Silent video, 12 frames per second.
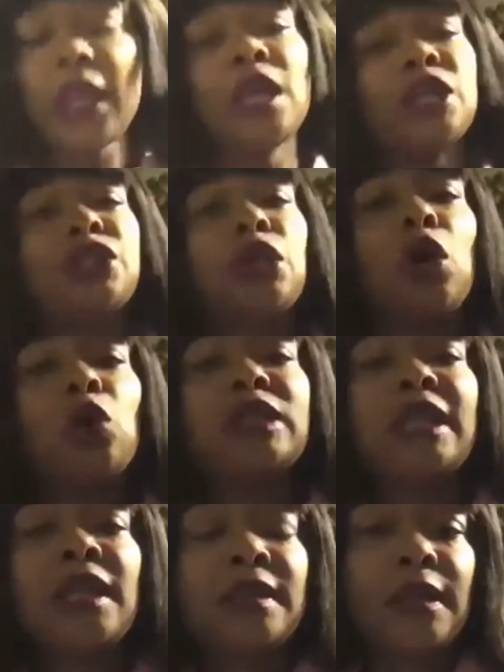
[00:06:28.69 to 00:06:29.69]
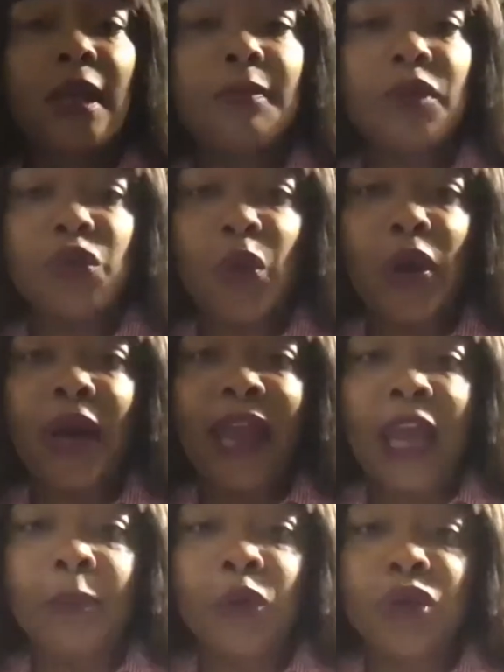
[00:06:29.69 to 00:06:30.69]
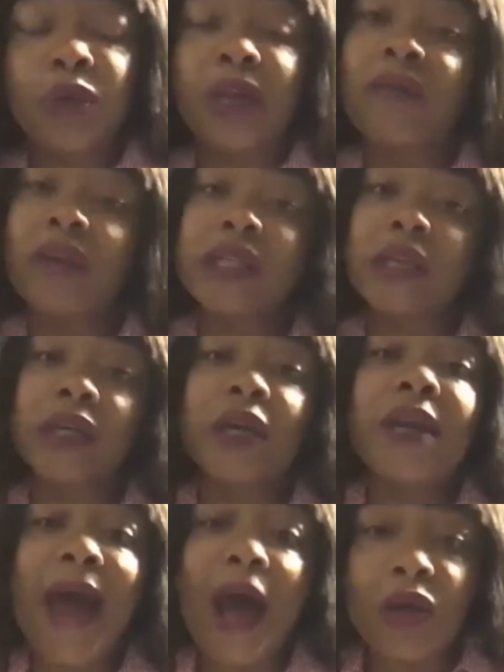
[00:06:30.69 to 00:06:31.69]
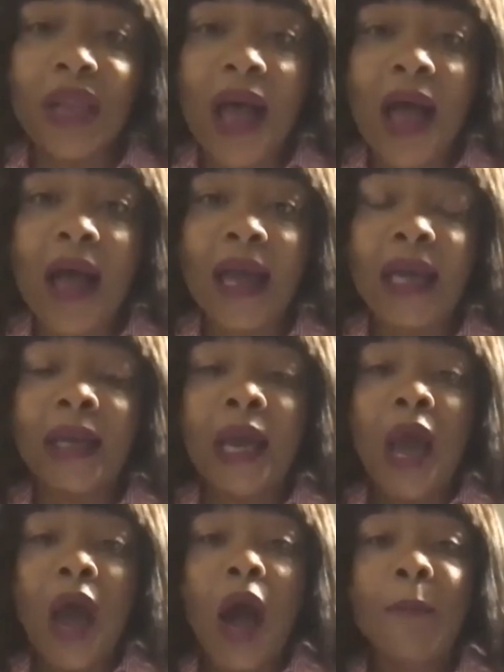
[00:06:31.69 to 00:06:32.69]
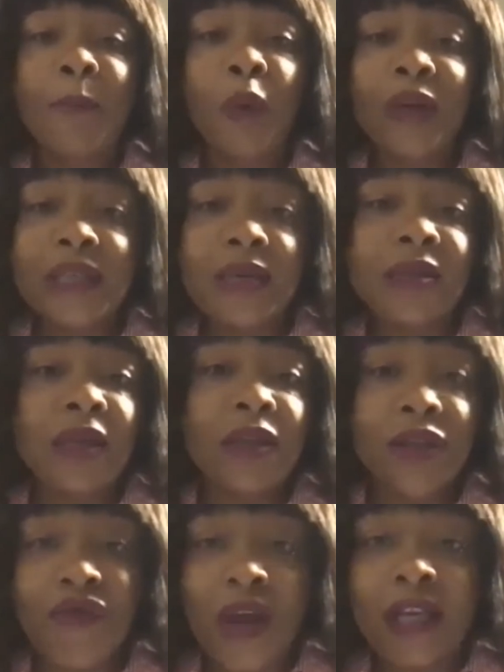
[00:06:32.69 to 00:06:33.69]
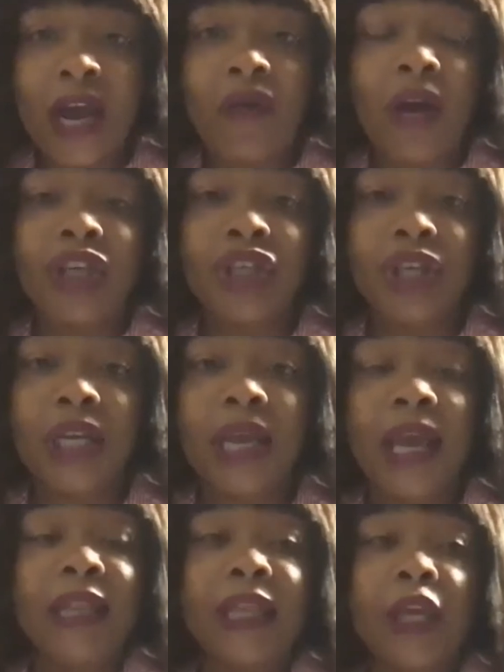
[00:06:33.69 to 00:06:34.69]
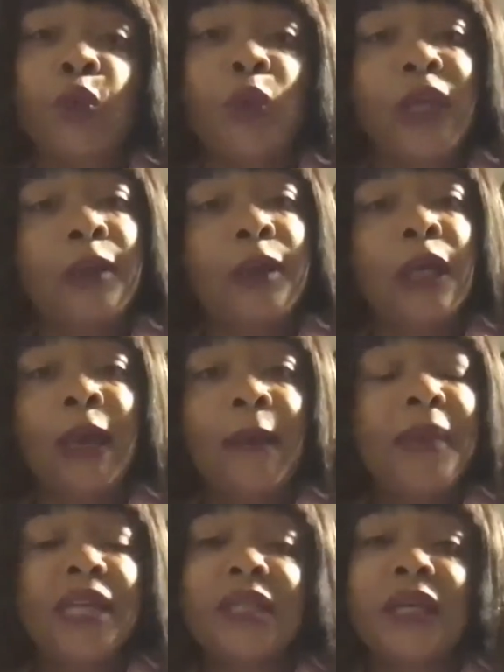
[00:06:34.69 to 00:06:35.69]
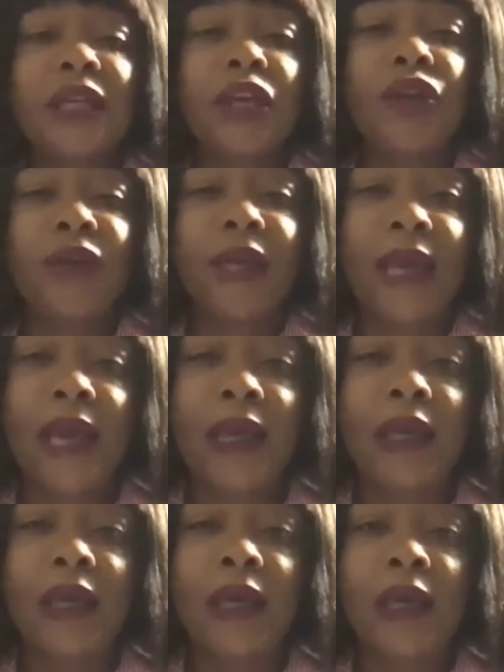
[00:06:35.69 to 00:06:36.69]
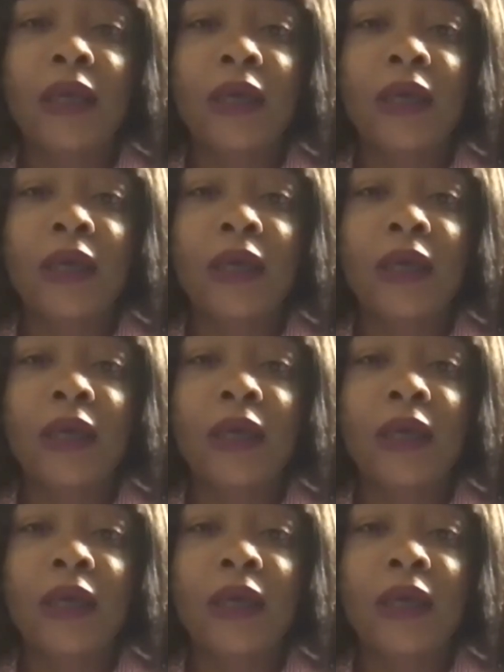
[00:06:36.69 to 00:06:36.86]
So tenants and neighbors were able to give us a good outline, point us in the right direction, and then we basically created